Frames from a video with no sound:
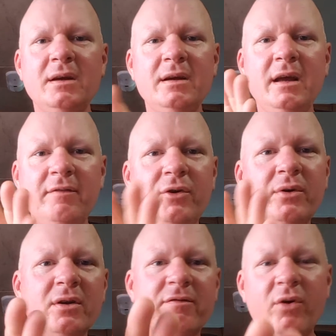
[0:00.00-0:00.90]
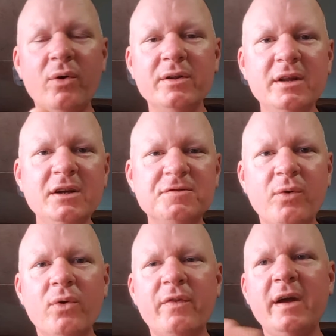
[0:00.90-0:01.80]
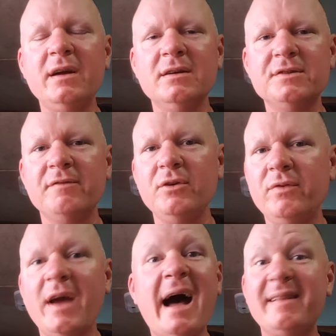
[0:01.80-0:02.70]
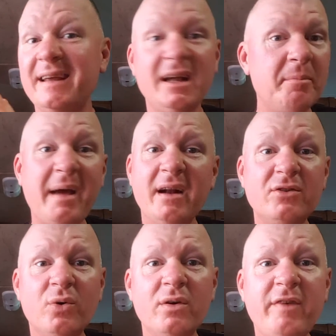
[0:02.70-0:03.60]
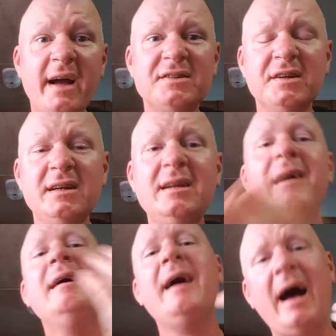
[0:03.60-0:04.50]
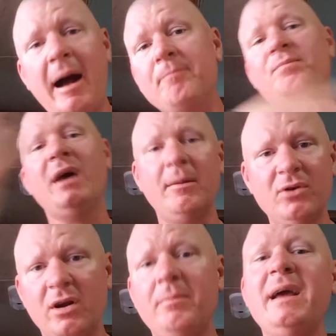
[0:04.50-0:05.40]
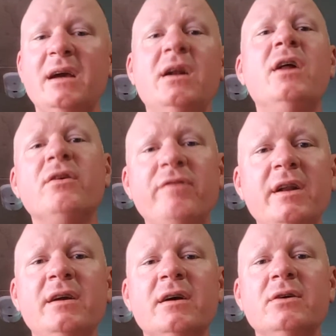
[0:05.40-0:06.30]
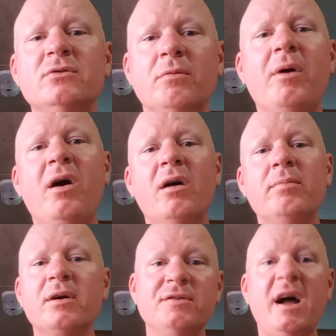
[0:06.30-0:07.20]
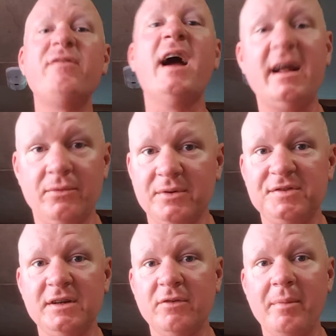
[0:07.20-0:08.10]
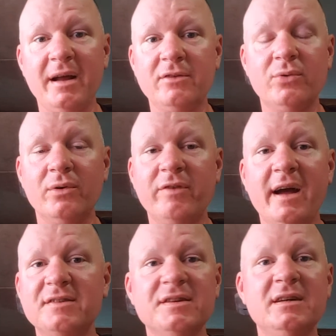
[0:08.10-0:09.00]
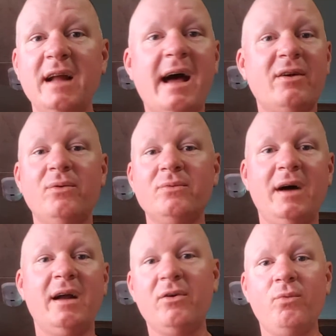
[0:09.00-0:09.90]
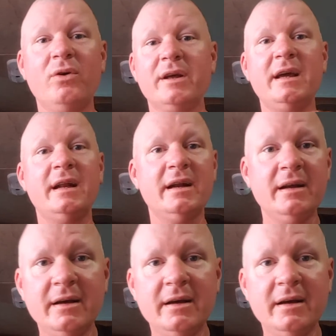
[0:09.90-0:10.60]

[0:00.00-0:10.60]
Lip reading: If you can avoid these four things, if you've got to get a mandatory vaccine, I'm going to make another video tomorrow, because I've got to receive a mandatory vaccine. I don't want to get it.